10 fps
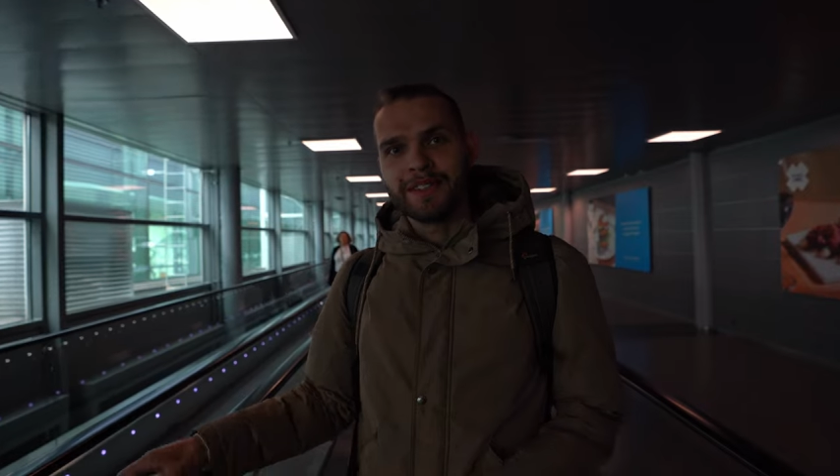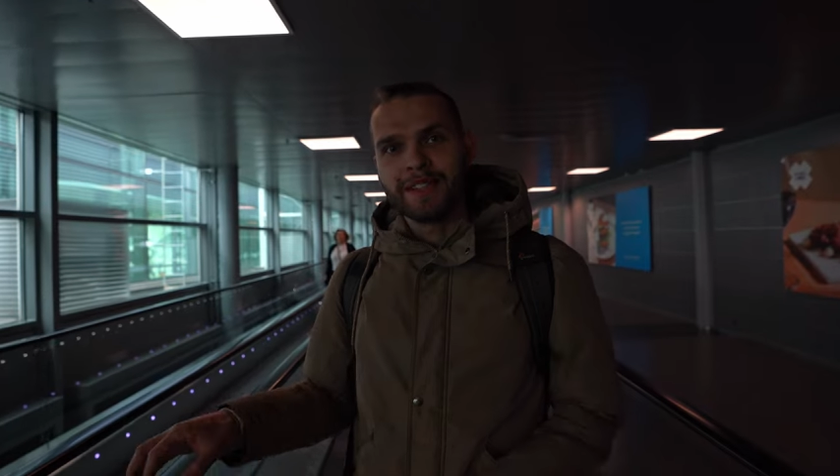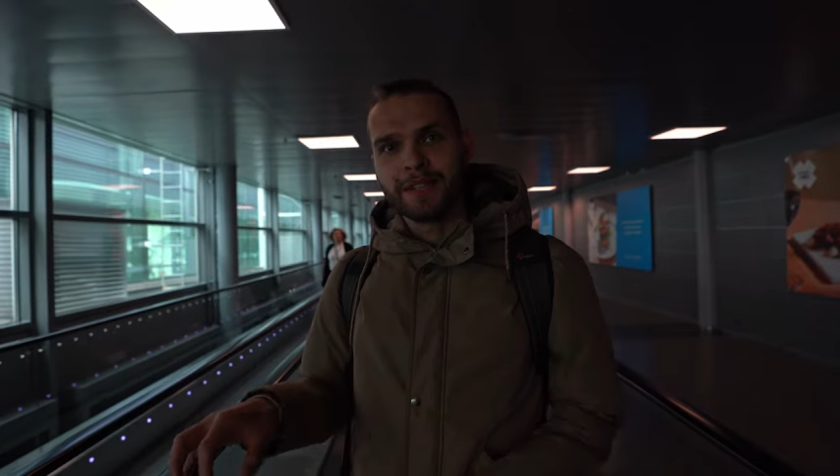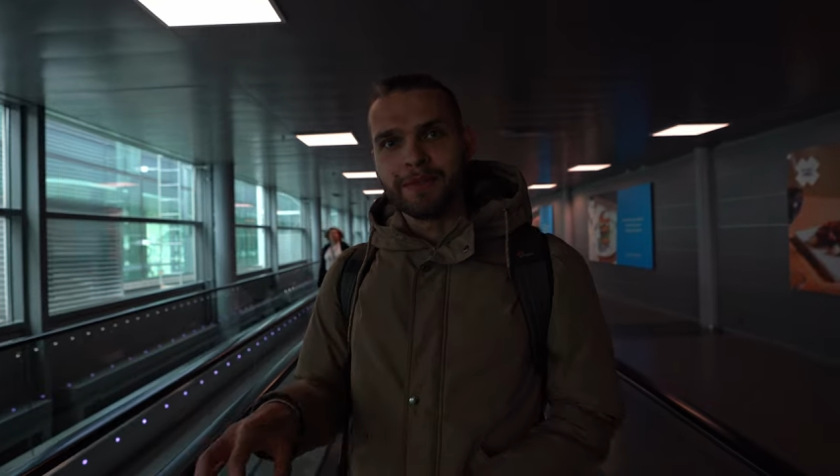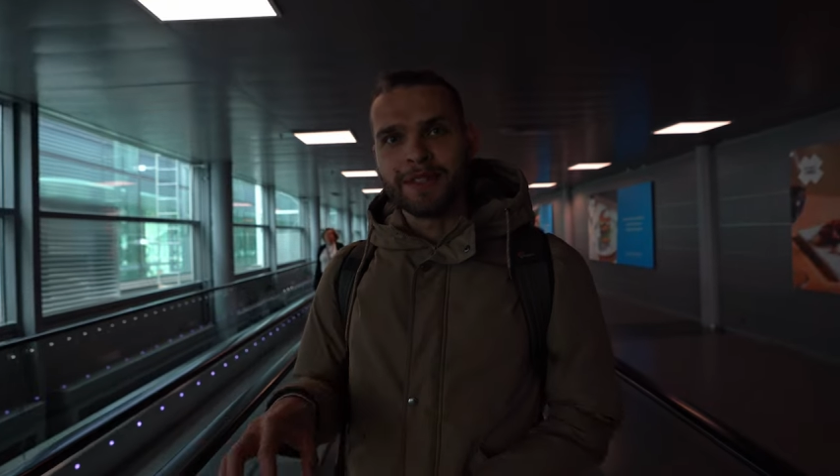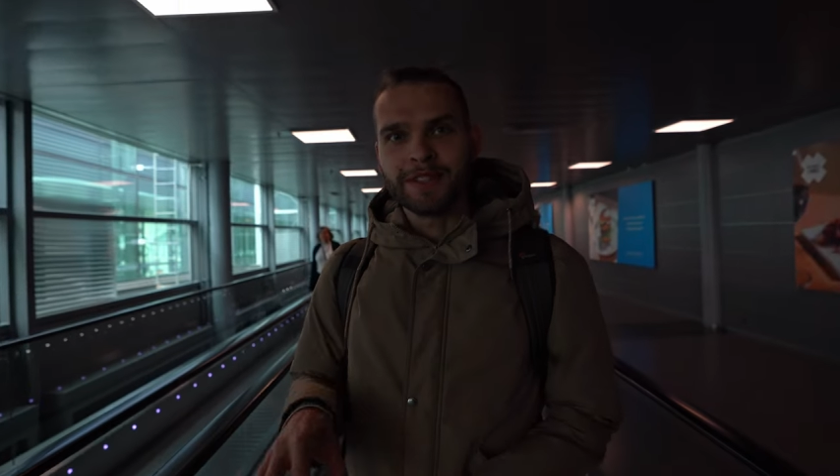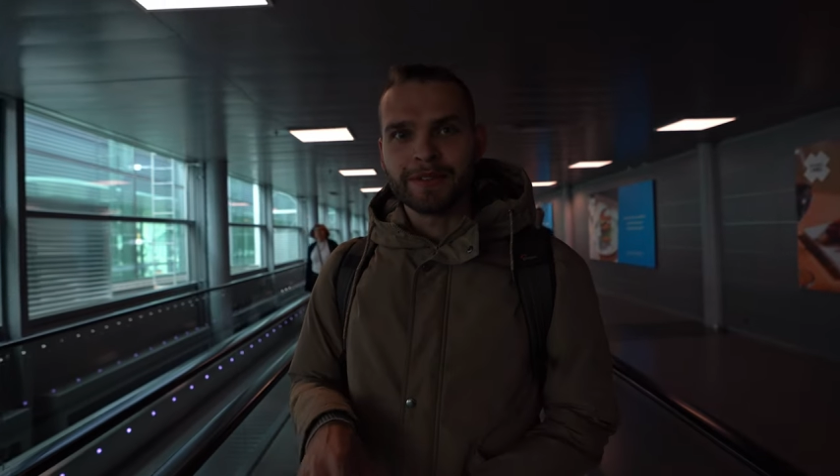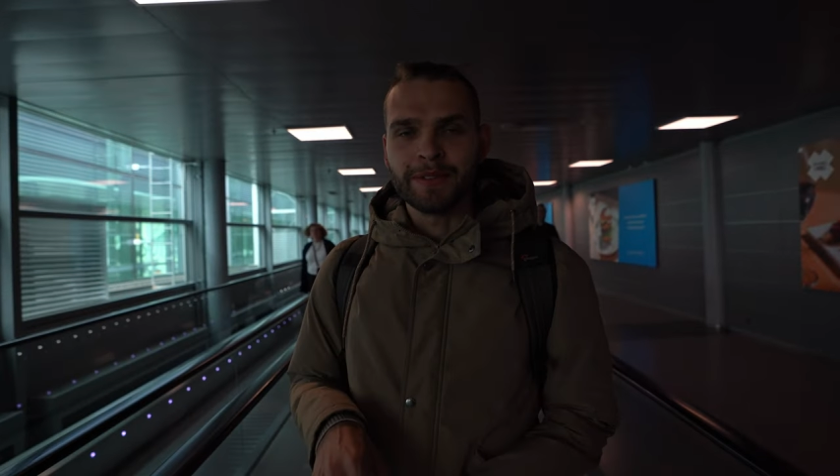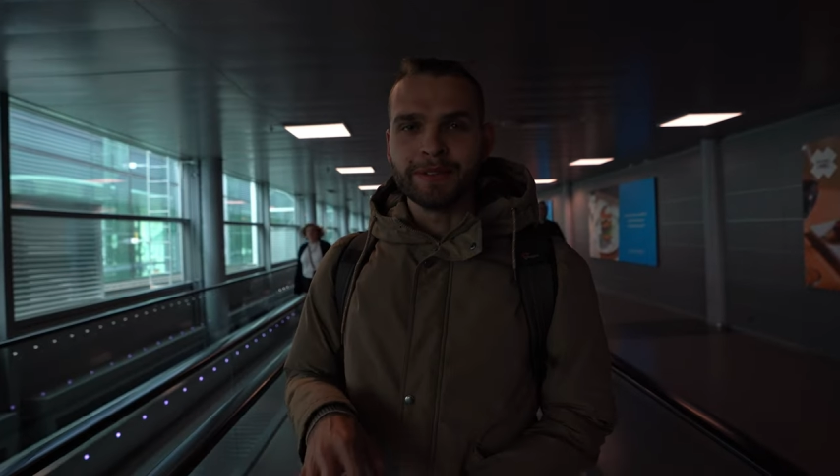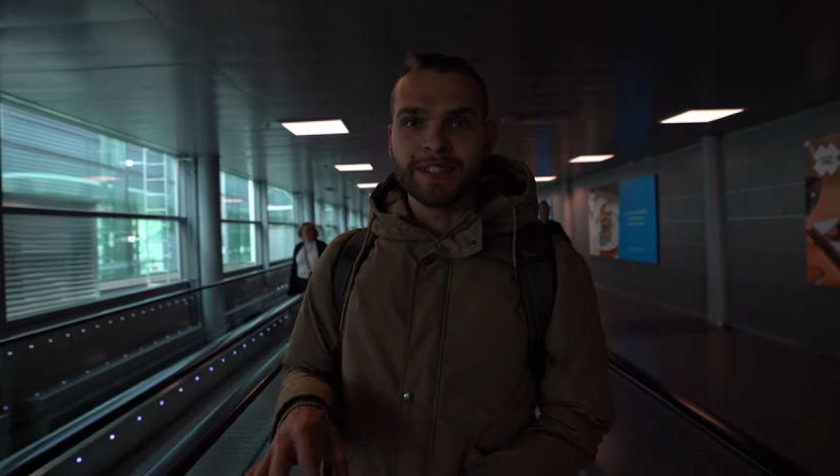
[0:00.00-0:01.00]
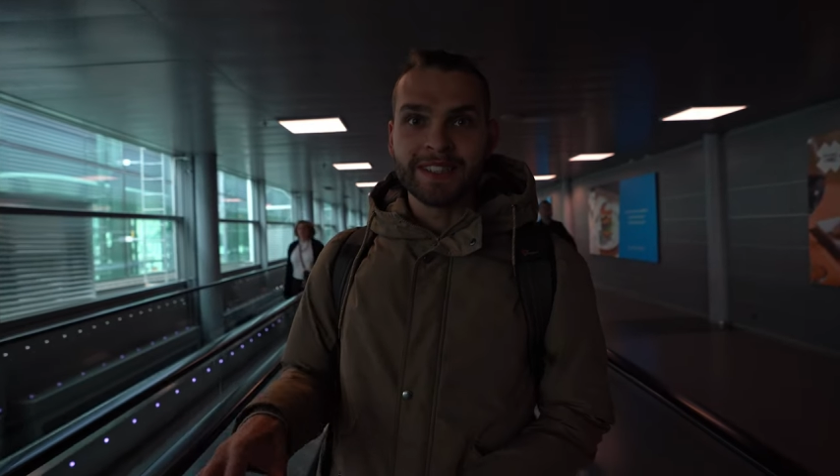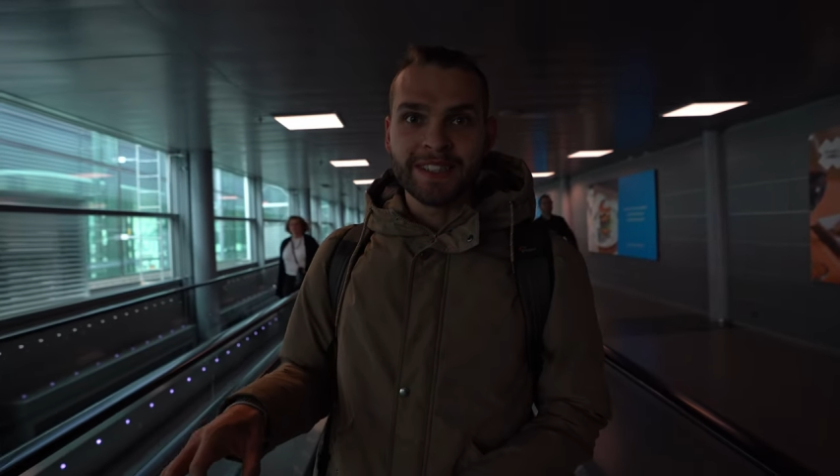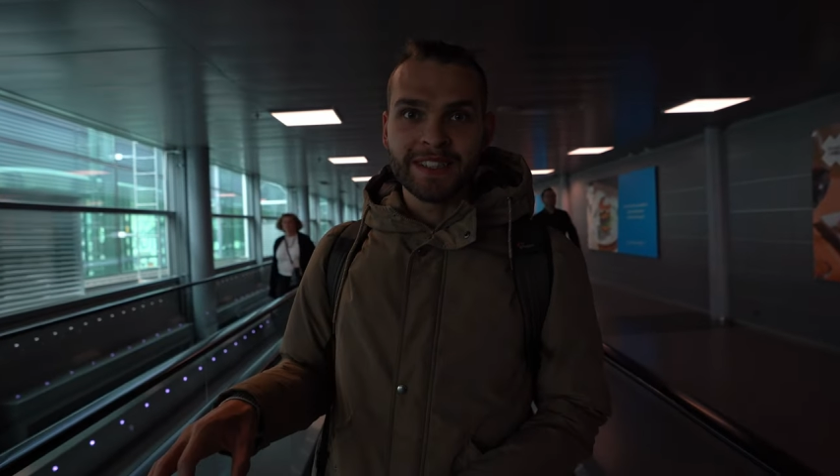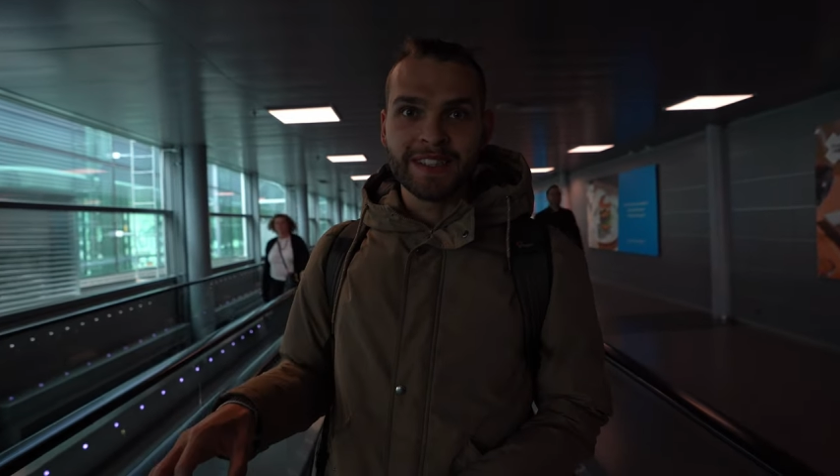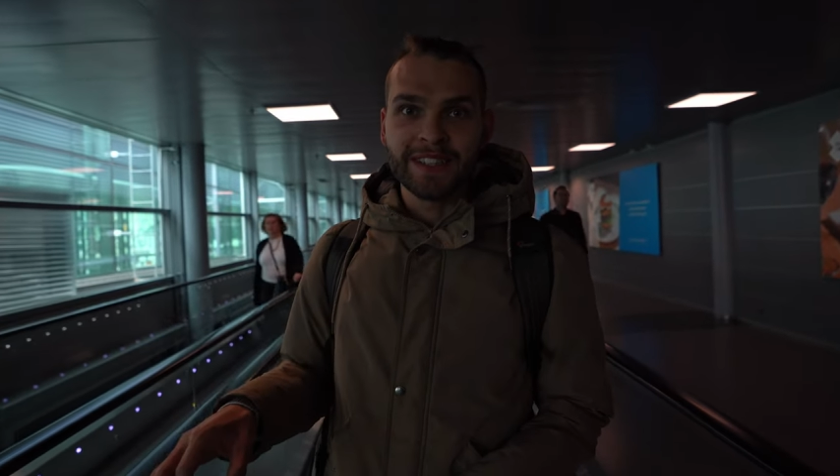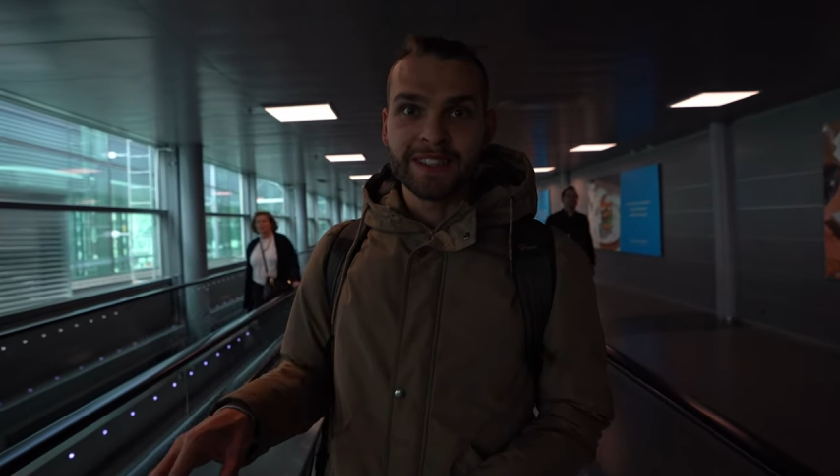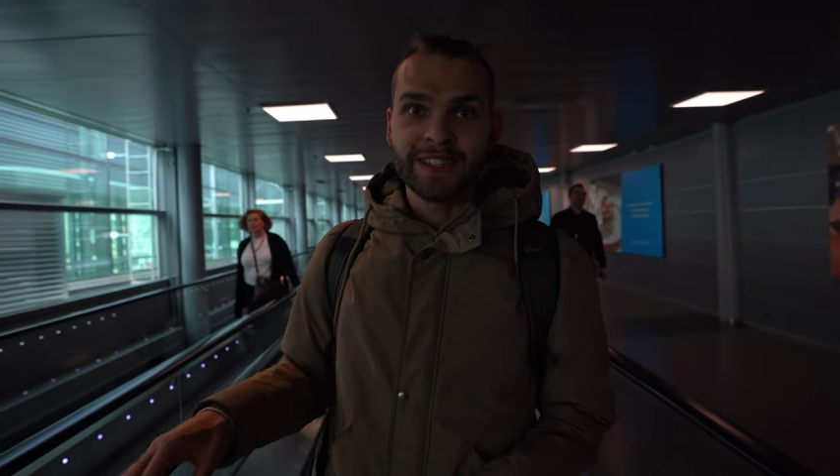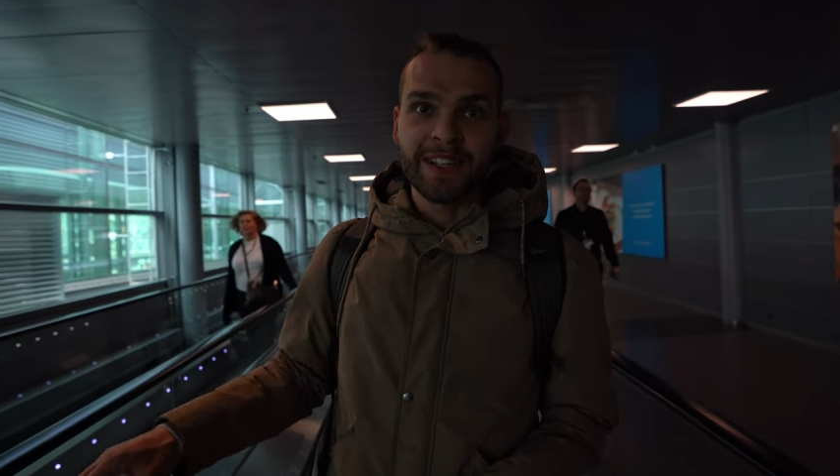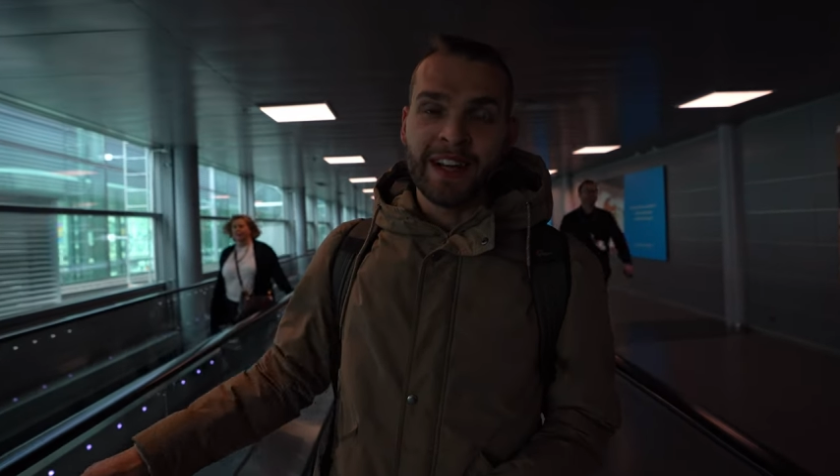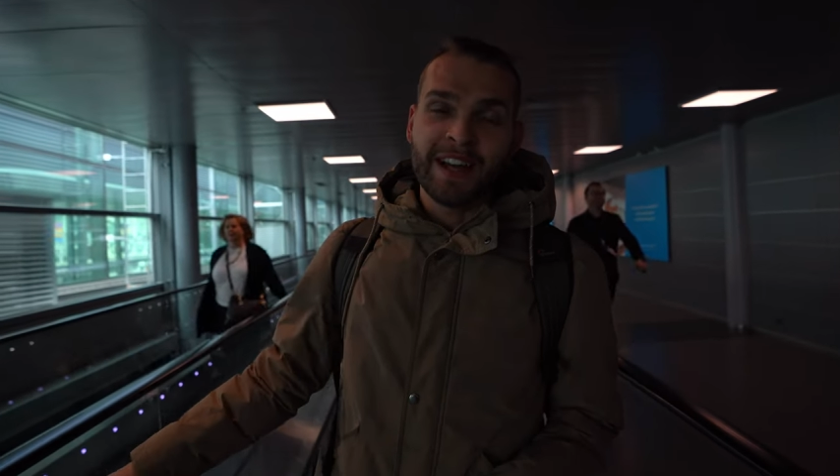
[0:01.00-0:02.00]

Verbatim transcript: kilometers from the city center,